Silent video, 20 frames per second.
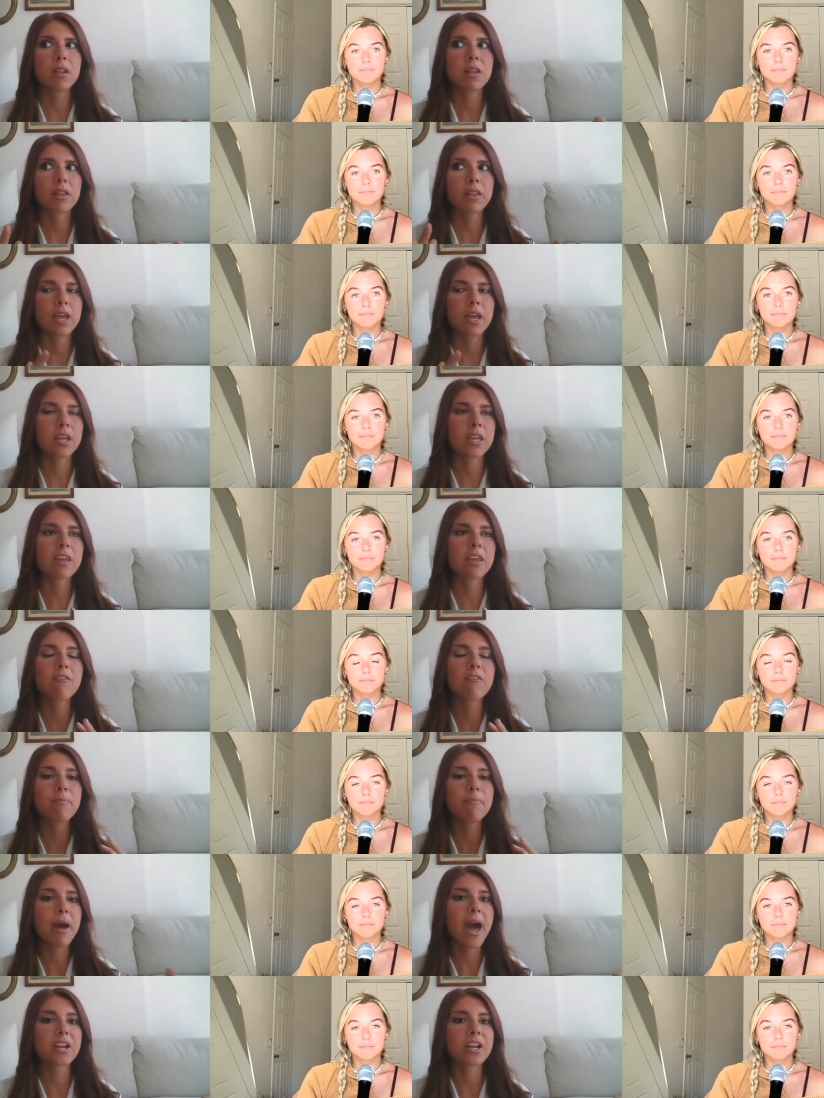Speaker 1: like
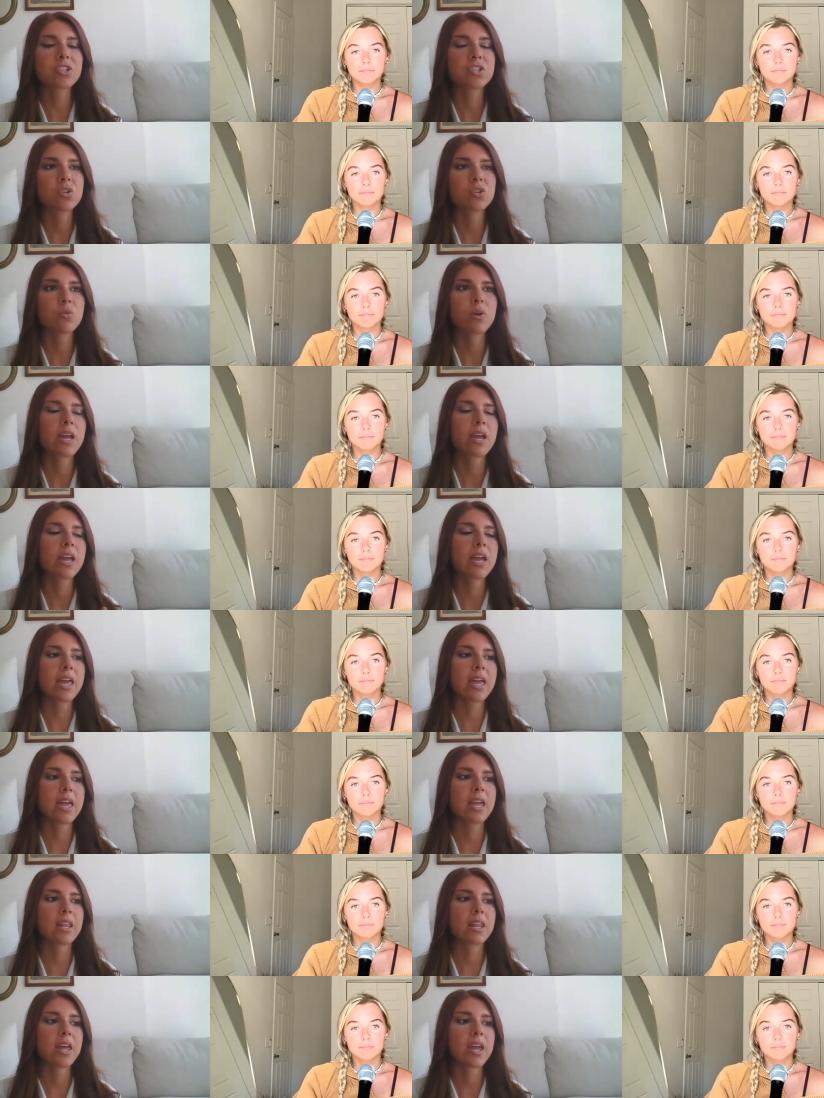give back to it
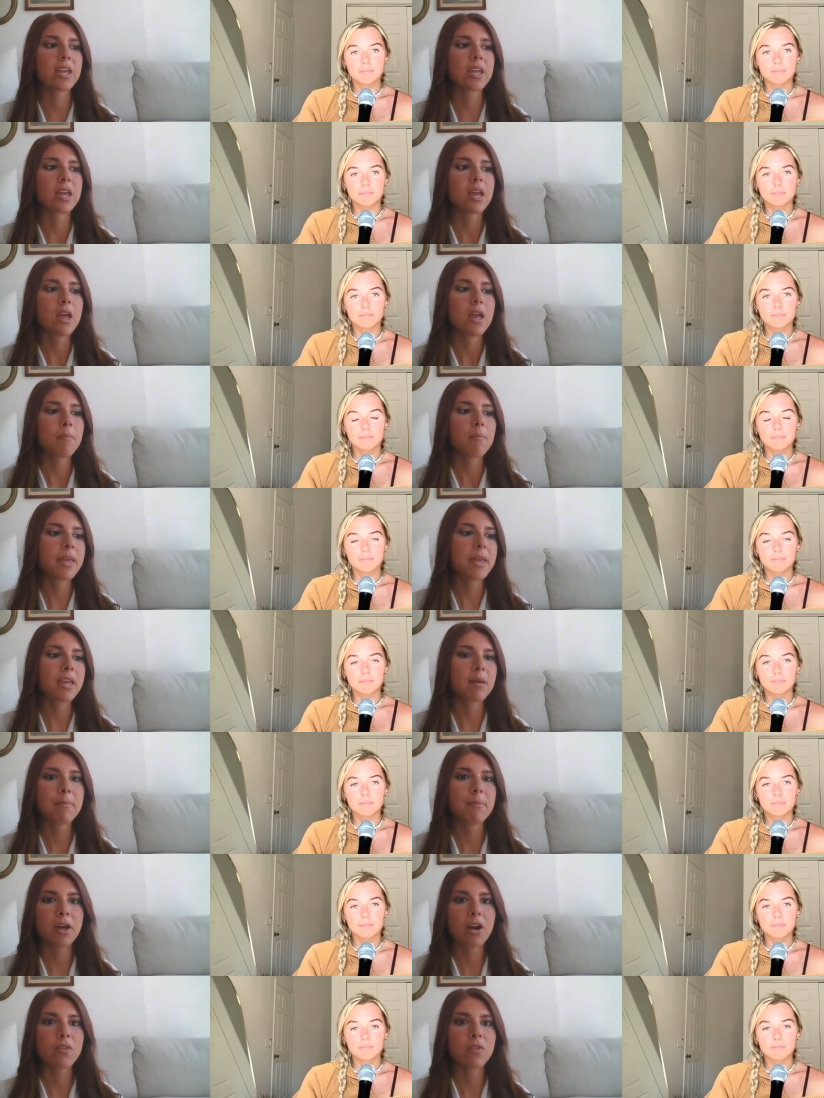and like make
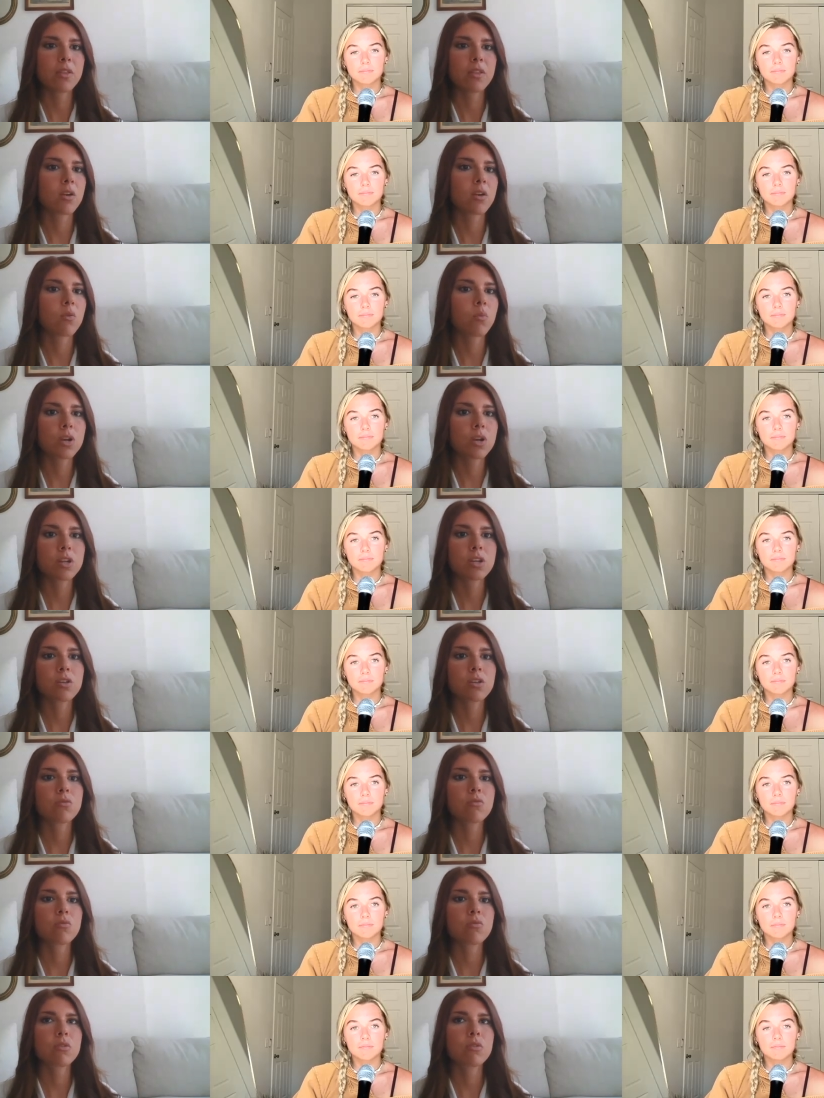it better than like when
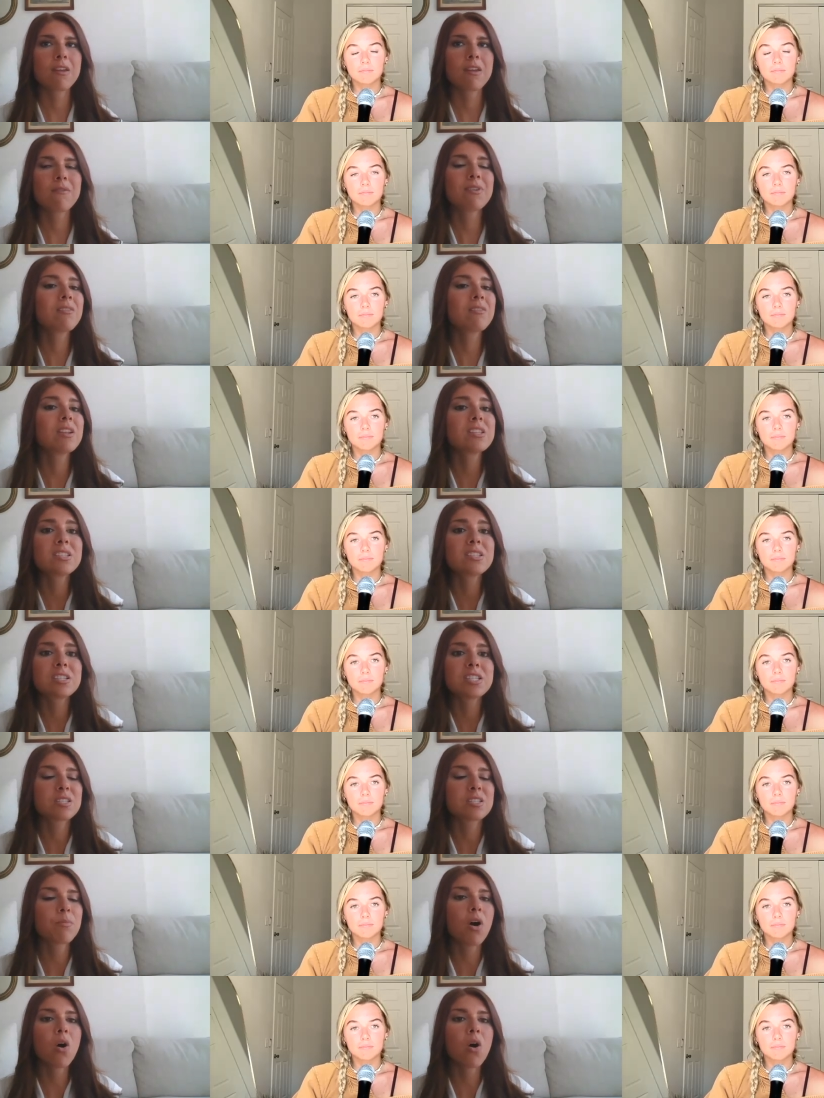you even if it's a
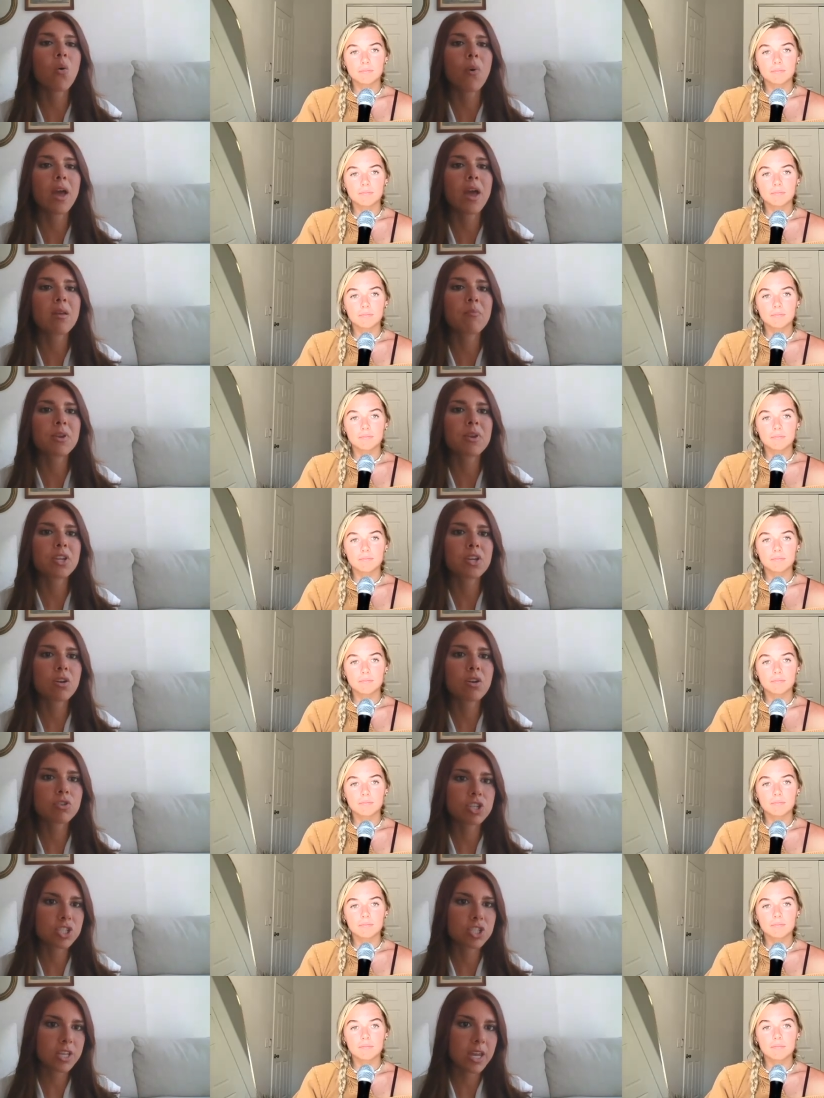small way but you
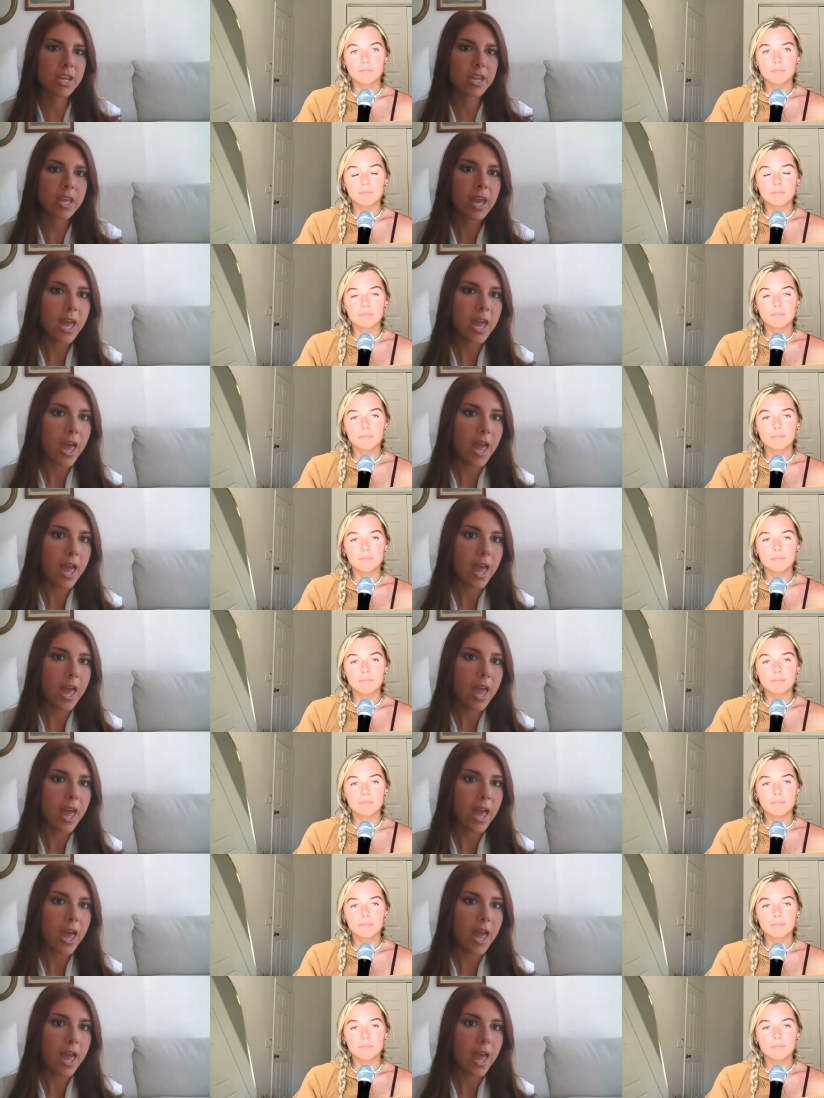know just like